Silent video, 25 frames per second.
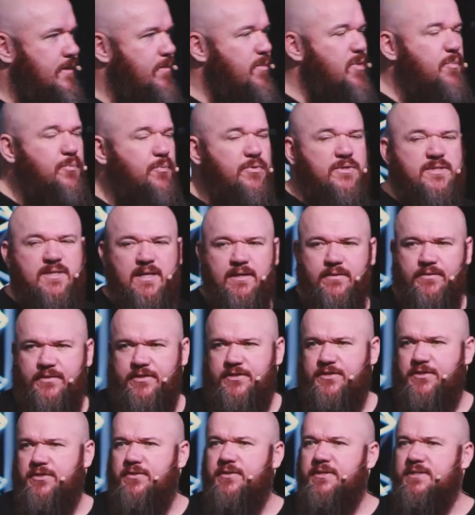Let me present
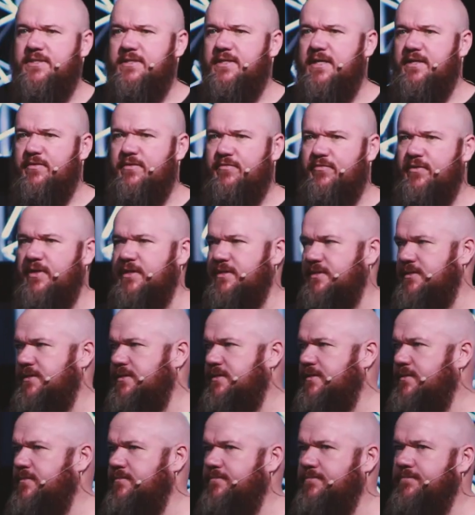this to you instead,
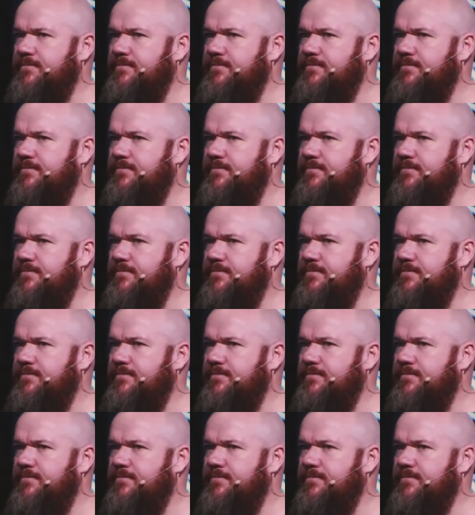friends.